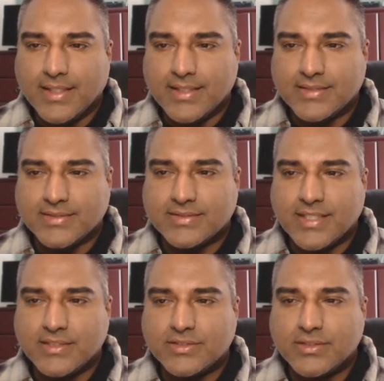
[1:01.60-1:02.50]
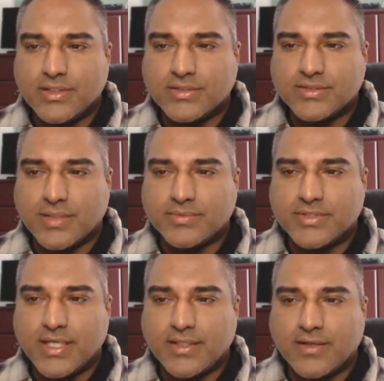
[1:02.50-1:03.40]
It is essentially a
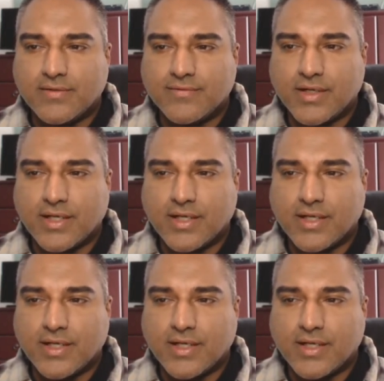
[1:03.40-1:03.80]
subset of a